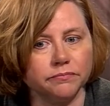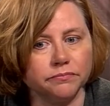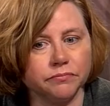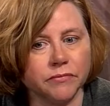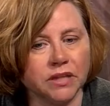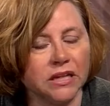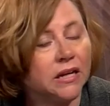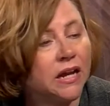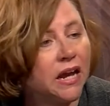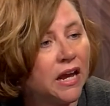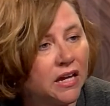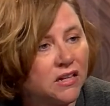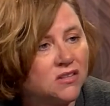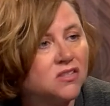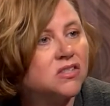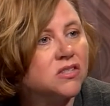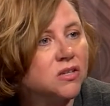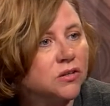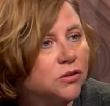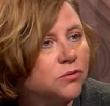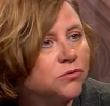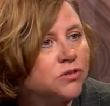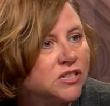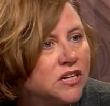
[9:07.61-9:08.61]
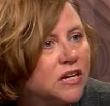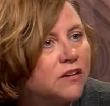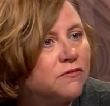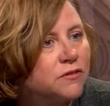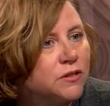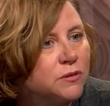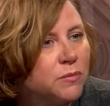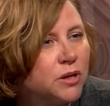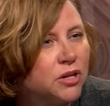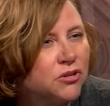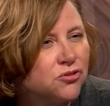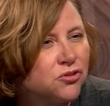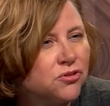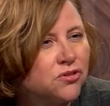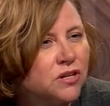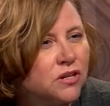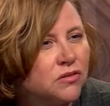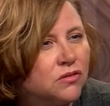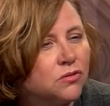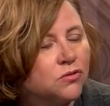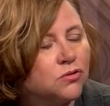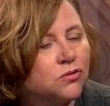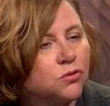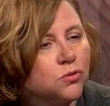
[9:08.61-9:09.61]
enhance their safety measures at
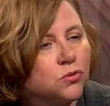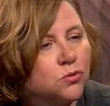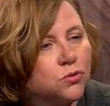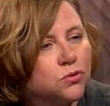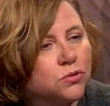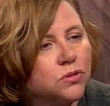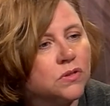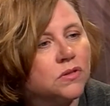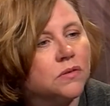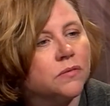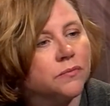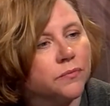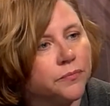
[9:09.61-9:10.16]
their schools.